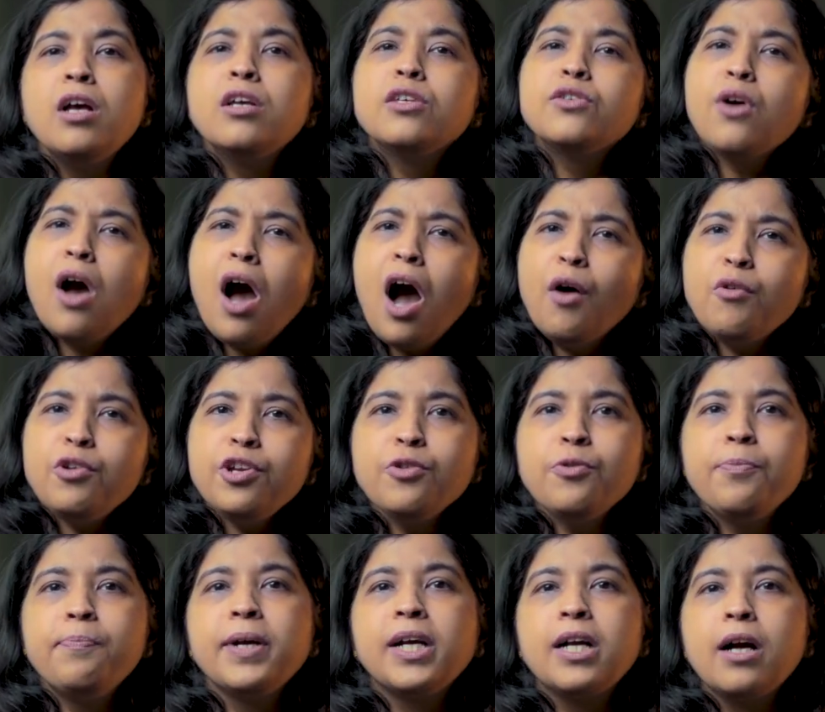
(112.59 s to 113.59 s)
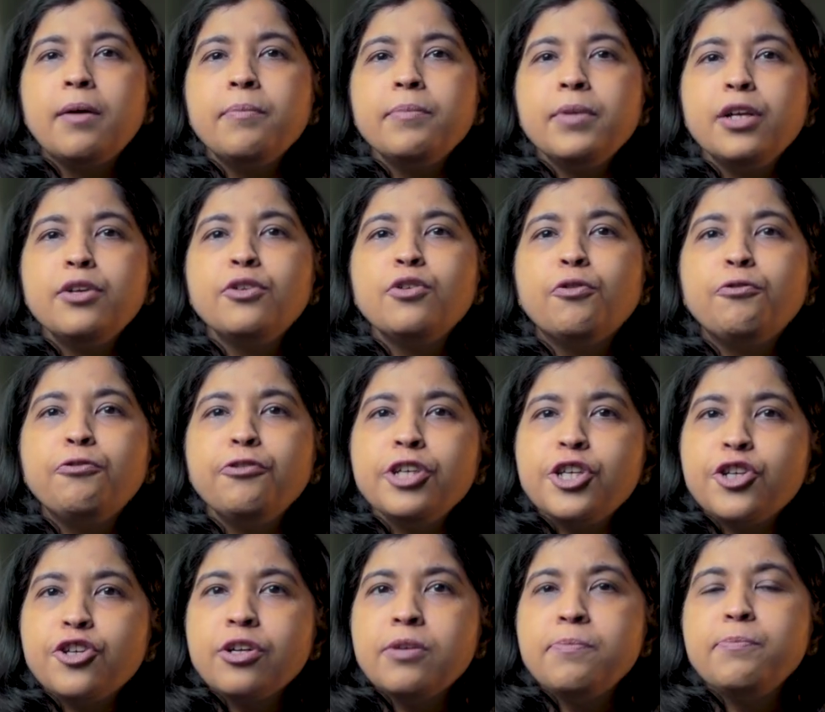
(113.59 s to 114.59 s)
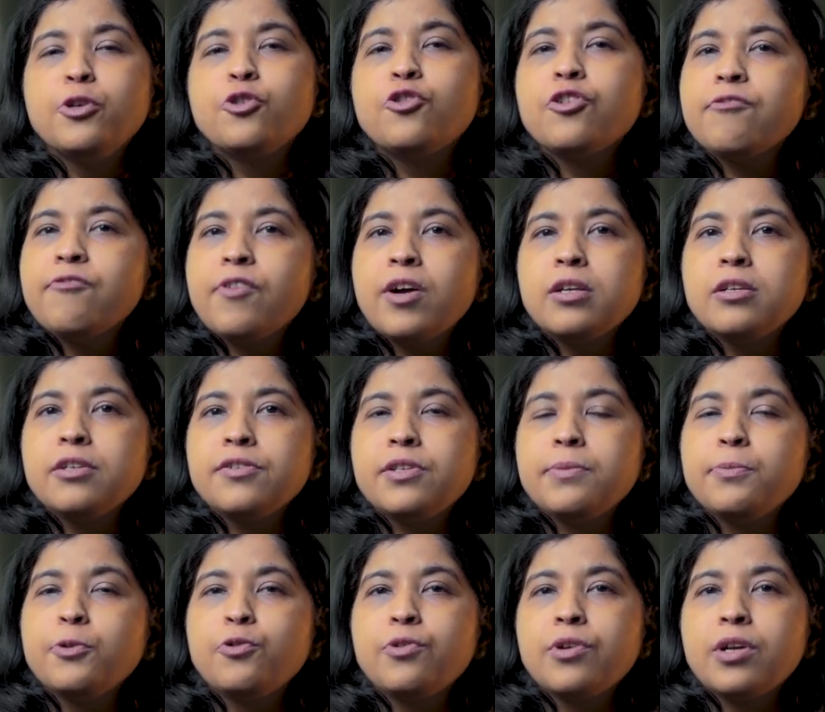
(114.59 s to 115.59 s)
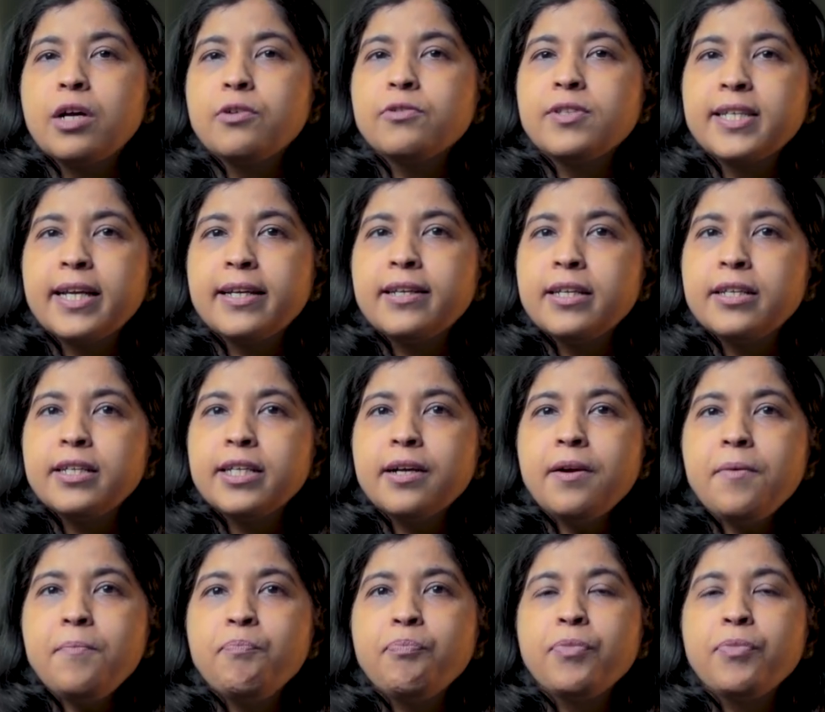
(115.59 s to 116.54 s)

So how do you become an official mutual fund distributor outside India?